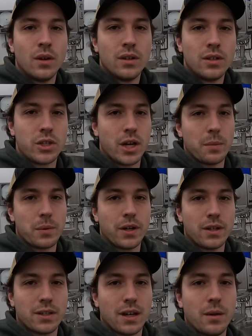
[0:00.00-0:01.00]
Shepherd
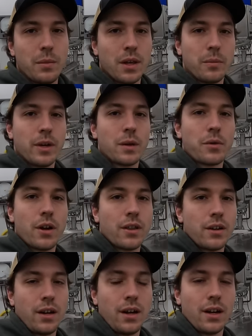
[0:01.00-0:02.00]
is gonna be a big
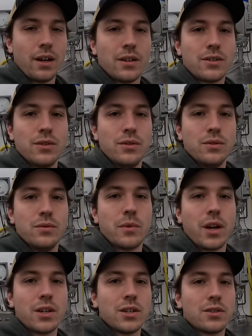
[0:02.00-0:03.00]
brother here soon.
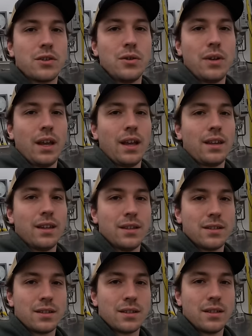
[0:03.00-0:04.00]
Marcha's due date
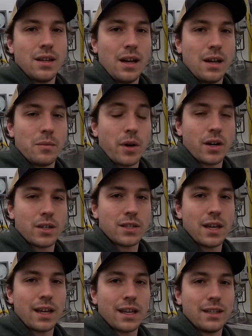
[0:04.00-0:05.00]
is March
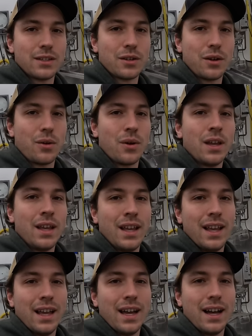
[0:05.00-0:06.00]
2nd, so
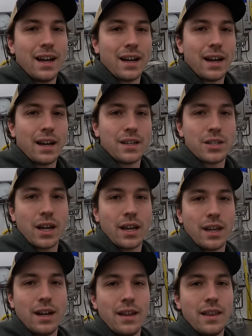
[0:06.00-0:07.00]
gotta check
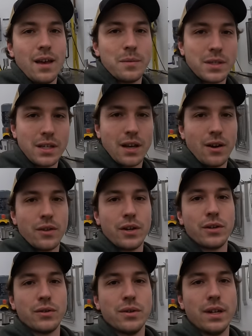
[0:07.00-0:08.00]
in on them, see how they're
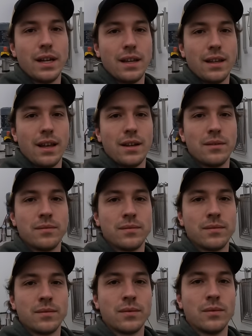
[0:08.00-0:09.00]
doing, and then
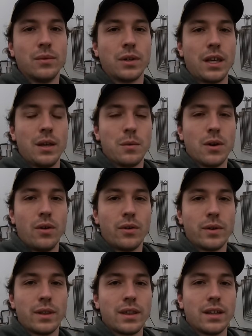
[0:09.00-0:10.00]
we'll keep going
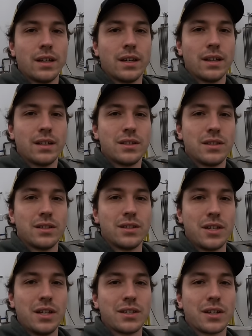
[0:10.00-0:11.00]
with the
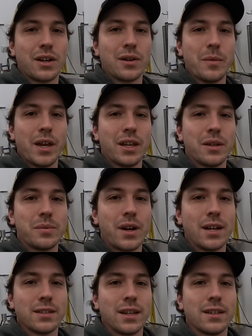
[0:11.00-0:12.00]
cheese curd making
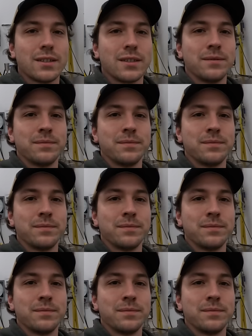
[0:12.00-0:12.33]
process.